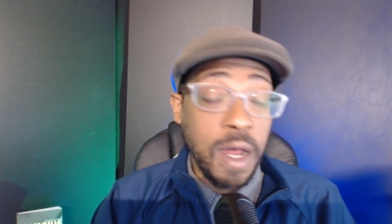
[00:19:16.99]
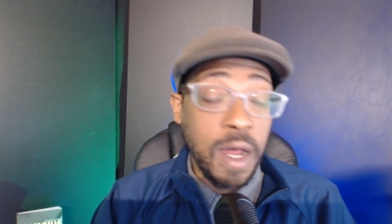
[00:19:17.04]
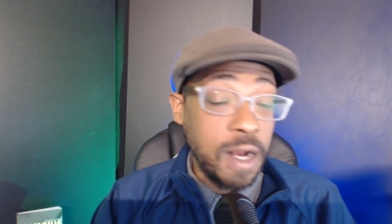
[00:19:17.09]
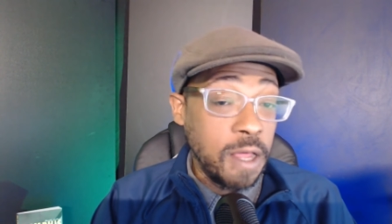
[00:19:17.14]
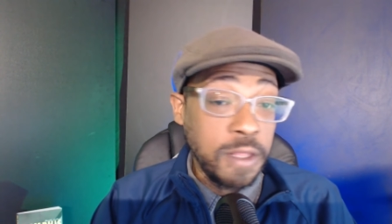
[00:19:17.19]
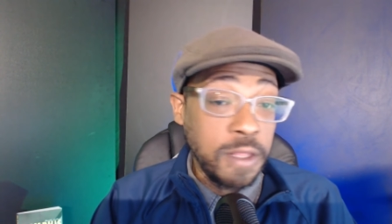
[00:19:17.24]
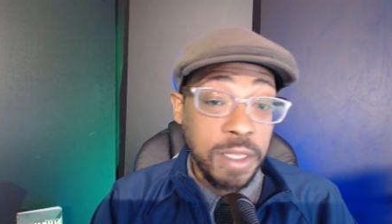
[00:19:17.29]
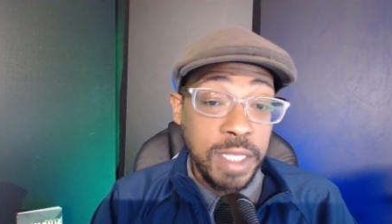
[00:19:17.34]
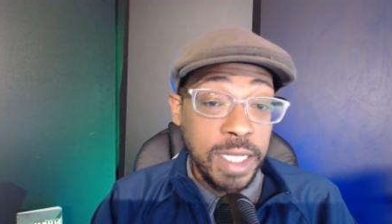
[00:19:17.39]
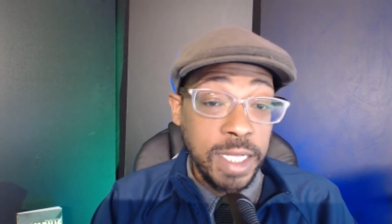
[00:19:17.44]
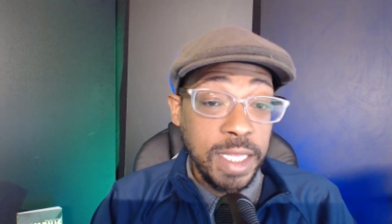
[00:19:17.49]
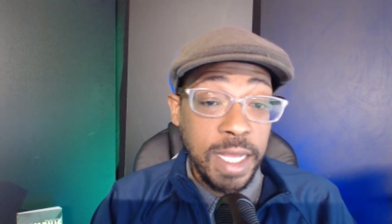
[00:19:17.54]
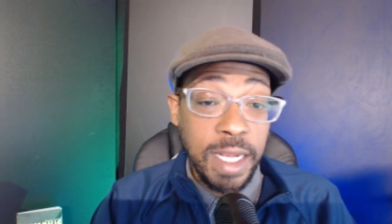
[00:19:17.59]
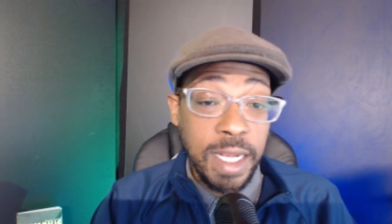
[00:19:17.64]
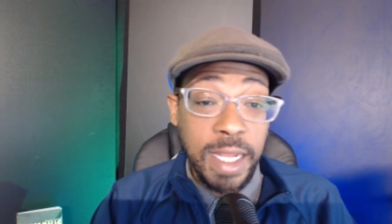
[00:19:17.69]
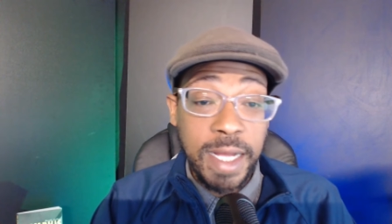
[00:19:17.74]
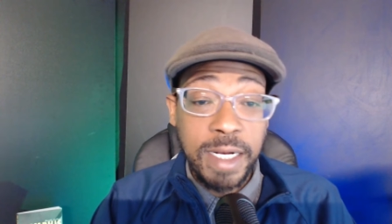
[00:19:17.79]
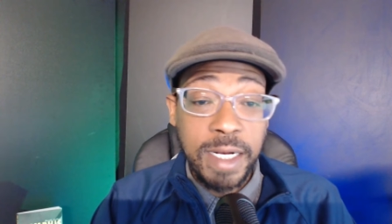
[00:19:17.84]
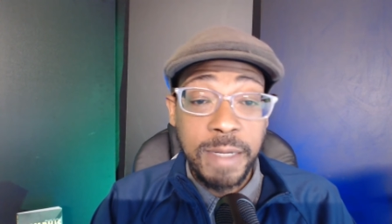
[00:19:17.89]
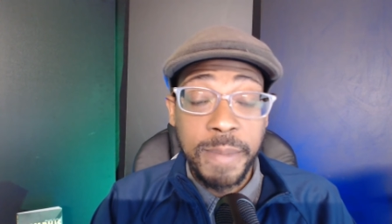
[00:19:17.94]
another thing
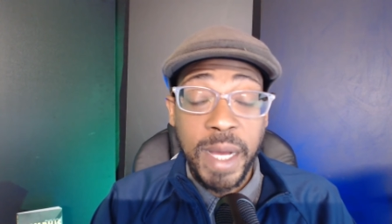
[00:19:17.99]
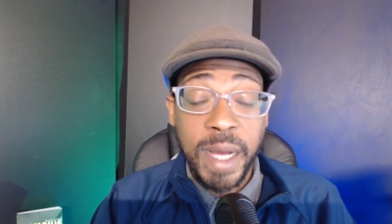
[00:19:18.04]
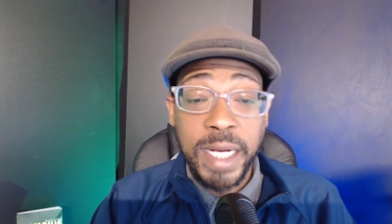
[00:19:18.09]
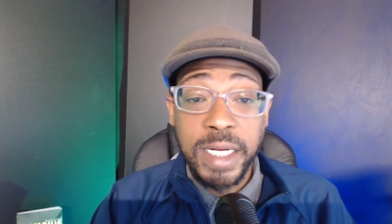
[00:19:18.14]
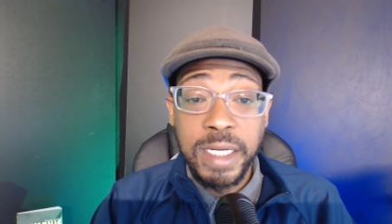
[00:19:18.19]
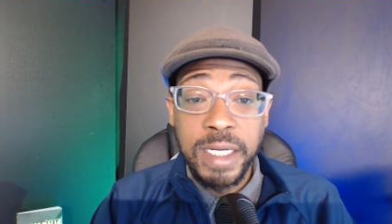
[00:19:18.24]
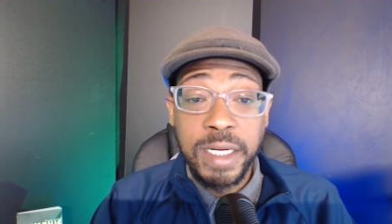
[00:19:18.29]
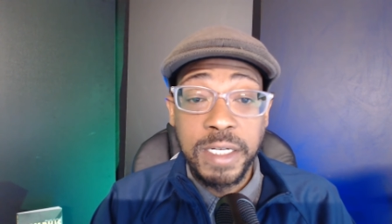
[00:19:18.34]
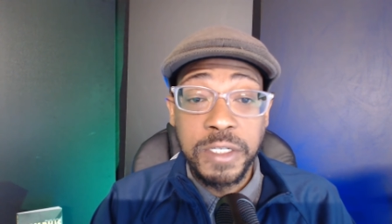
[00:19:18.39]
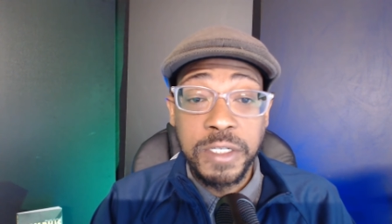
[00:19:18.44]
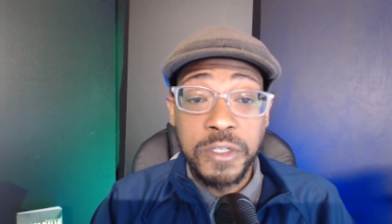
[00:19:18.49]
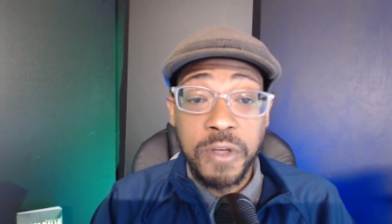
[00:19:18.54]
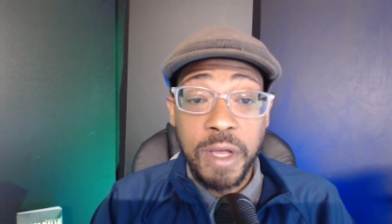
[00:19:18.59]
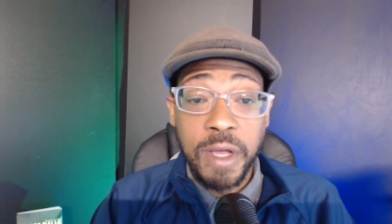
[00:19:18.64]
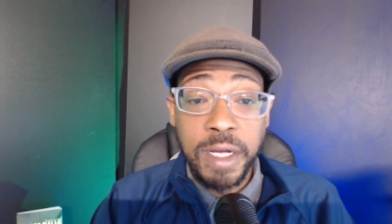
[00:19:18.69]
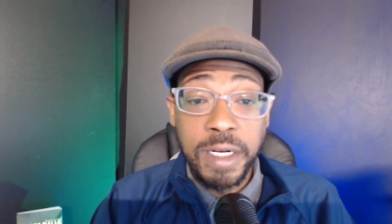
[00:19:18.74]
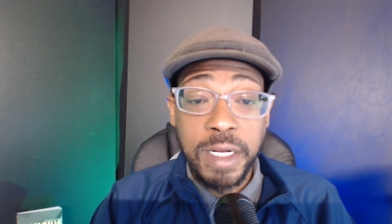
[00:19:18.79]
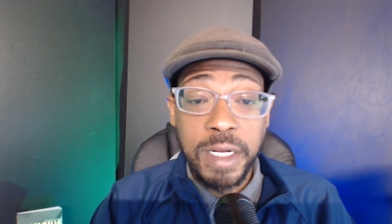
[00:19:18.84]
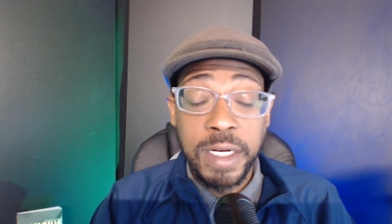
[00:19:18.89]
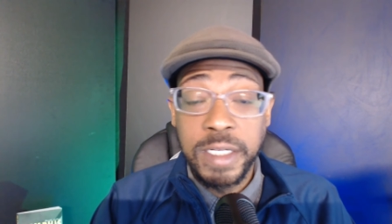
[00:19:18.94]
that led to my
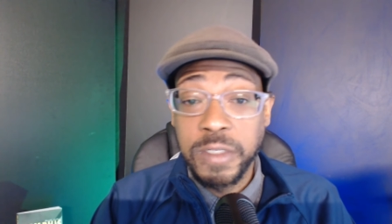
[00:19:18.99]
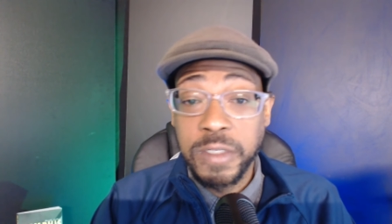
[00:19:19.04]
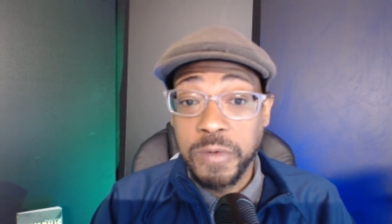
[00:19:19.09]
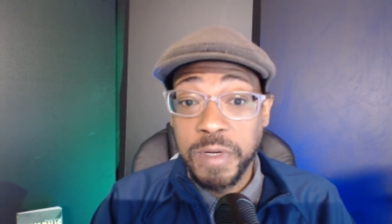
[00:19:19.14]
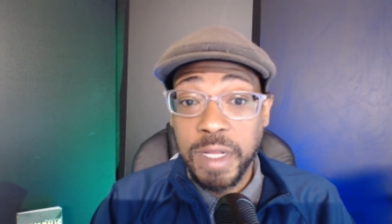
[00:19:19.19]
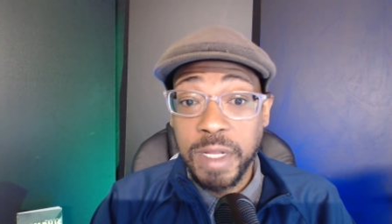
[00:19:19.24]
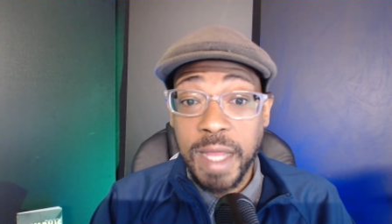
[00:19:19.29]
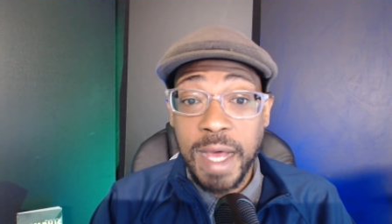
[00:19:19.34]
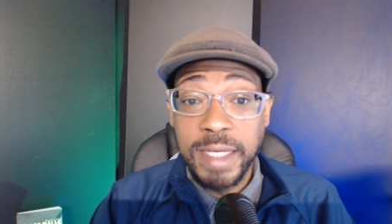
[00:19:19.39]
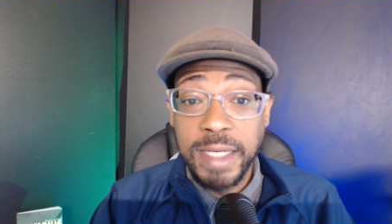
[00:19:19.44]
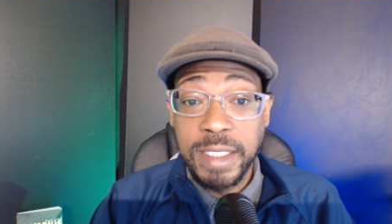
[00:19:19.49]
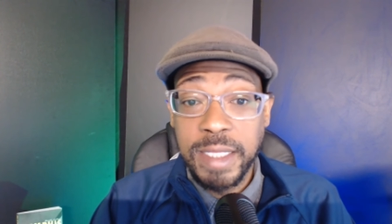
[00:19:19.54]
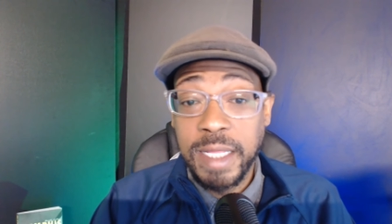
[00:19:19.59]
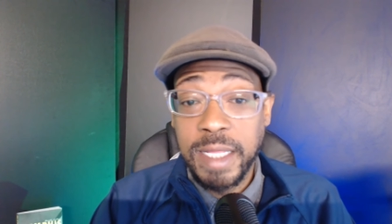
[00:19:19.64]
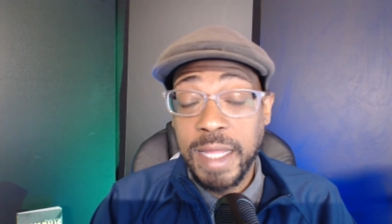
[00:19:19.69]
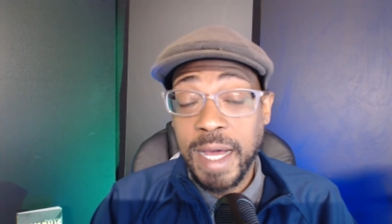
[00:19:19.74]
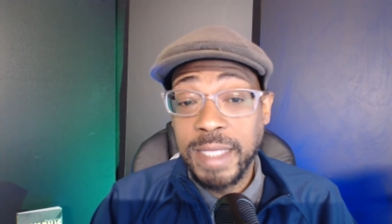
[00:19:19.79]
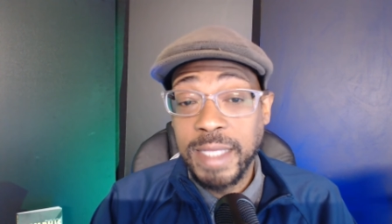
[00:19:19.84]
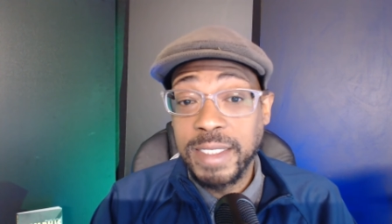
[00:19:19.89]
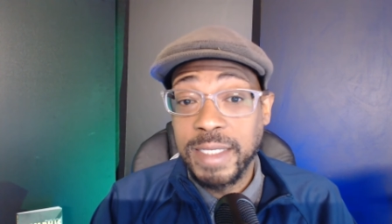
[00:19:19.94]
deconstructing is realizing
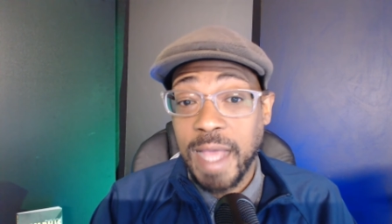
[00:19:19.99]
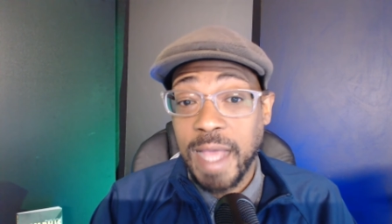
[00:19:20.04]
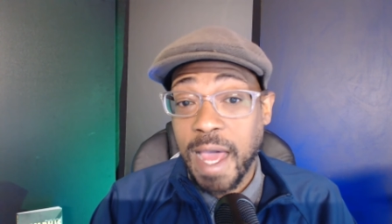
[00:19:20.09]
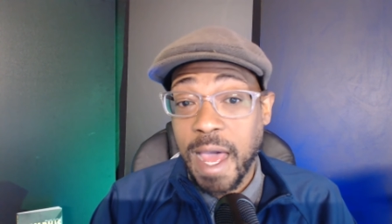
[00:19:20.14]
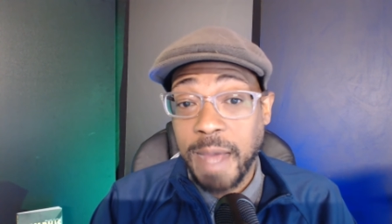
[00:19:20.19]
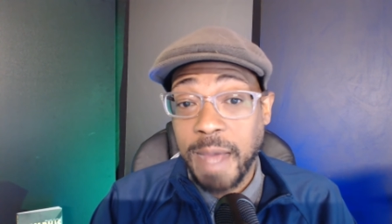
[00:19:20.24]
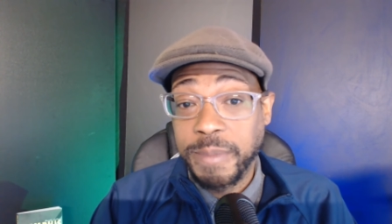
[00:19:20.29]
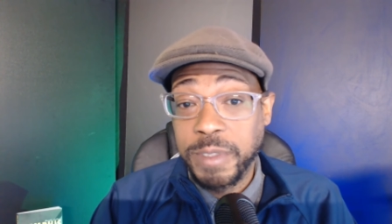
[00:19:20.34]
that that's